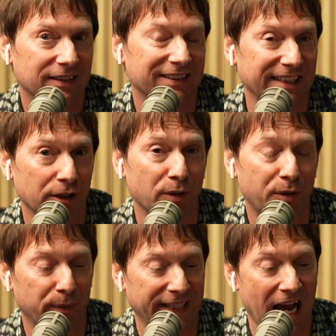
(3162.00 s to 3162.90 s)
deal
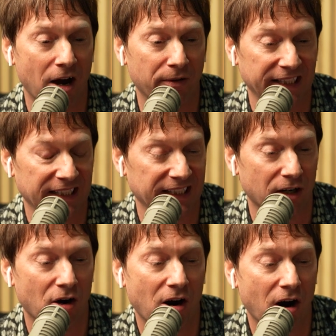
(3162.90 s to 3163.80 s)
with reality in
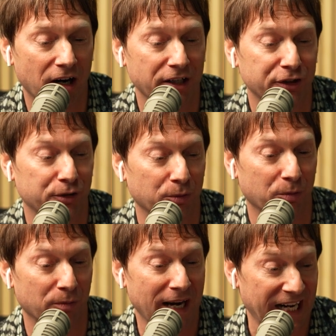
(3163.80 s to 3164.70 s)
a harsh
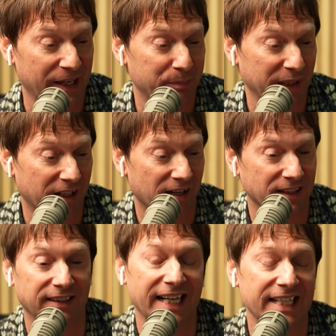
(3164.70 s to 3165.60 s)
way
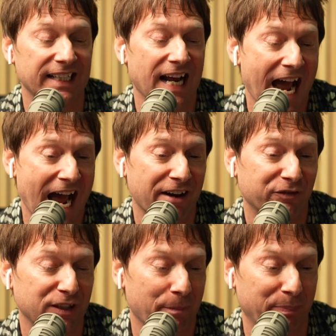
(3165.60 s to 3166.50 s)
because they didn't
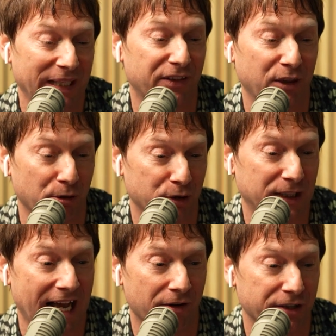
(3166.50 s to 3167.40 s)
have to beat those
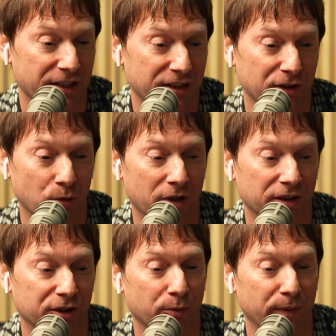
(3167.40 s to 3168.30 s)
challenges in order
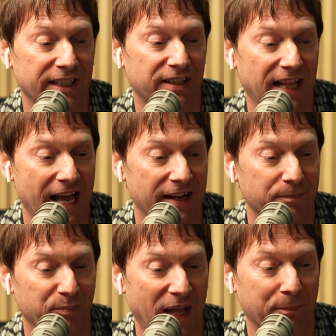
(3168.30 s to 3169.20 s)
to reach that
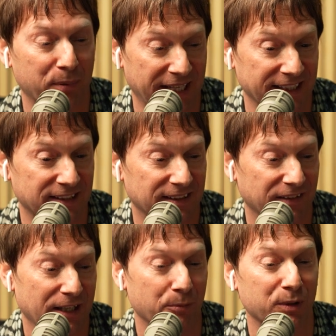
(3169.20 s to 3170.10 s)
that place
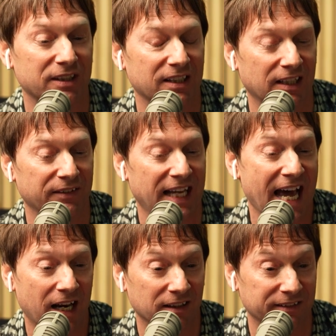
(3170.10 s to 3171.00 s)
it was uh, they
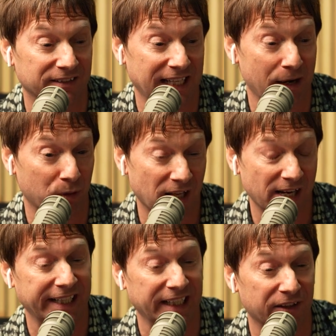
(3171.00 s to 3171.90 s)
had a they were
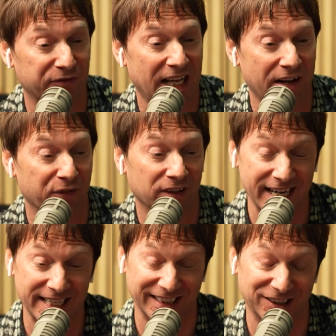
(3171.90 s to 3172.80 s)
lucky enough to have the
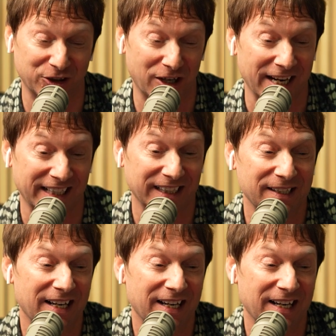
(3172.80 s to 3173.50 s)
lightning strike